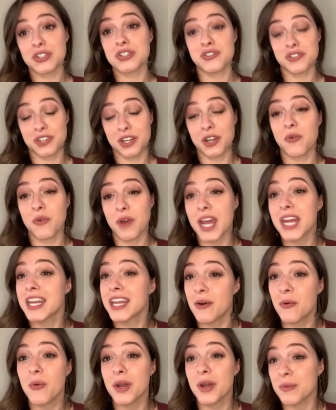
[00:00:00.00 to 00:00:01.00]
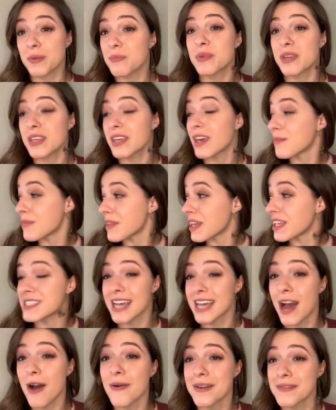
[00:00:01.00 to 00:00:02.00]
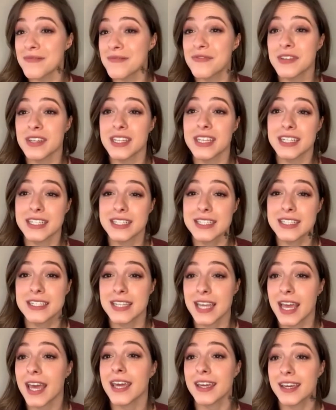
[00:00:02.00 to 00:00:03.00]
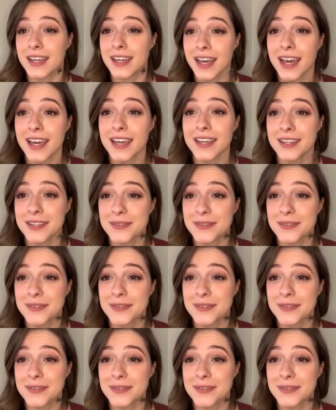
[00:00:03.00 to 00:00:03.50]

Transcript: to drink wine at one p m That's how I'm feeling today. I.